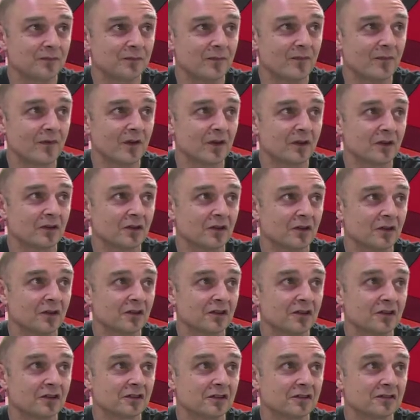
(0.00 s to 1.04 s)
Images
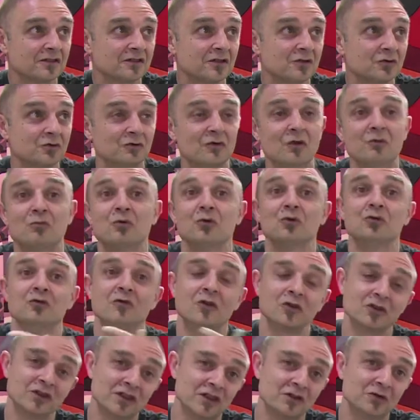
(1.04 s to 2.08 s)
always symbolize
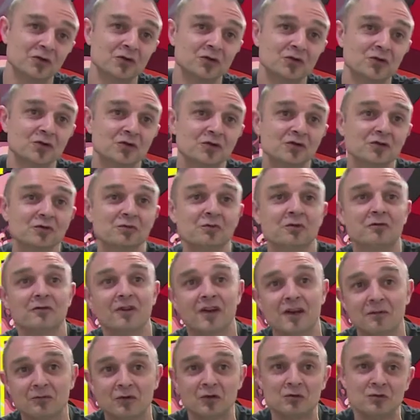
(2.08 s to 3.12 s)
something.
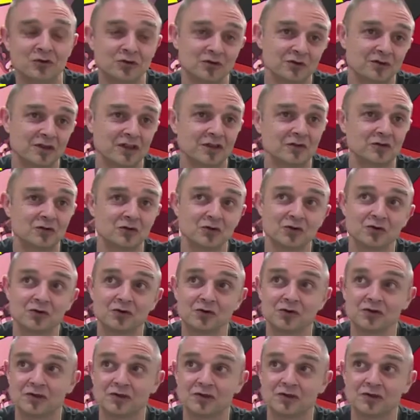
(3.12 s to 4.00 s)
They're always